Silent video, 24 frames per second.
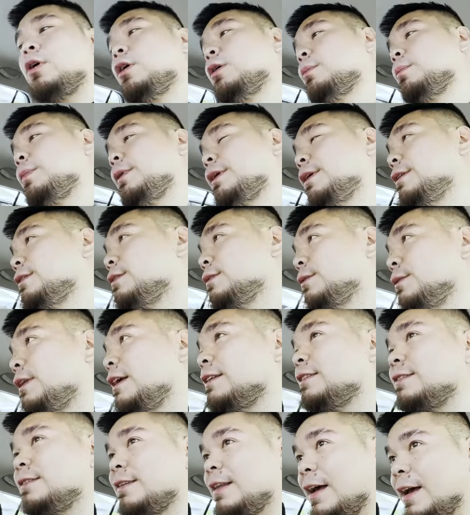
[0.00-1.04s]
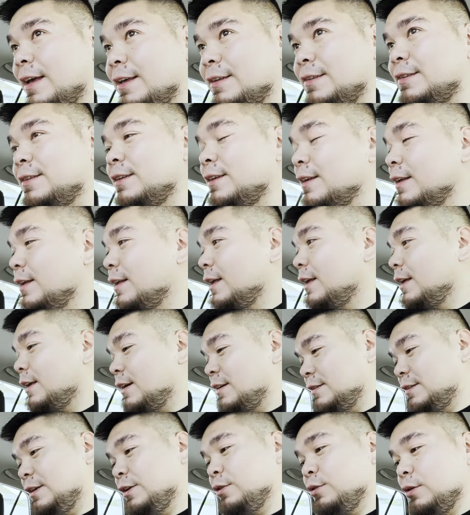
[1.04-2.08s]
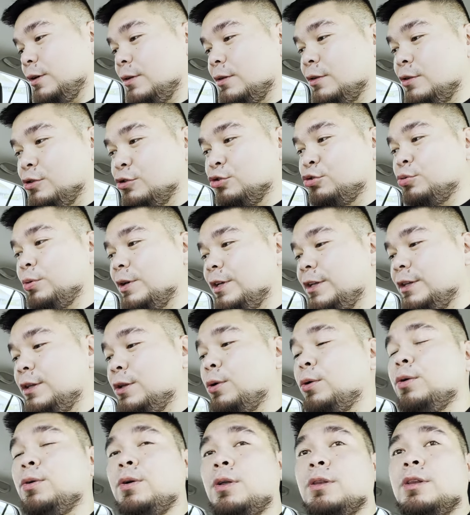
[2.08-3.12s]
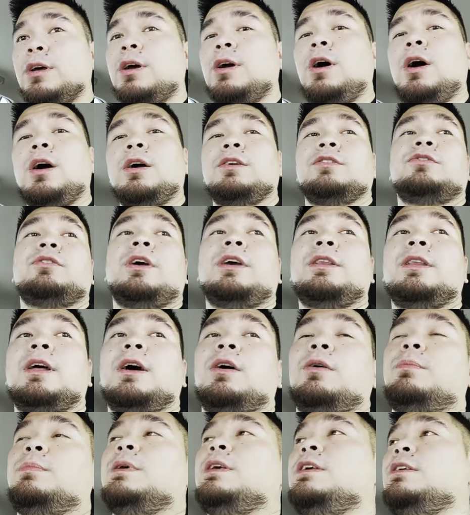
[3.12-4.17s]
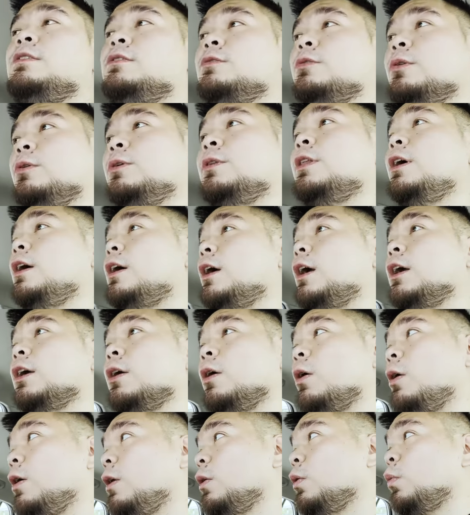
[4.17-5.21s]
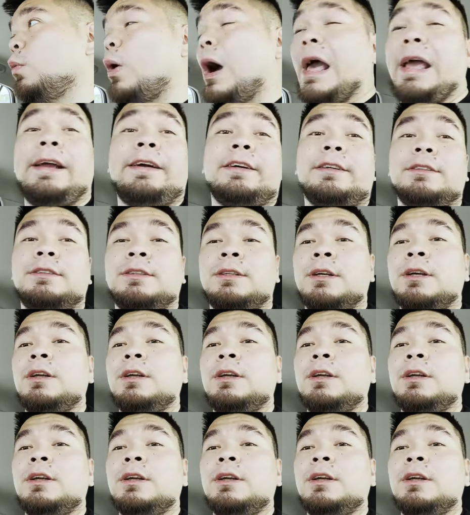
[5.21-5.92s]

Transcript: CarPlay. So that's nice. Kasi usually the cars right now being sold are all wired.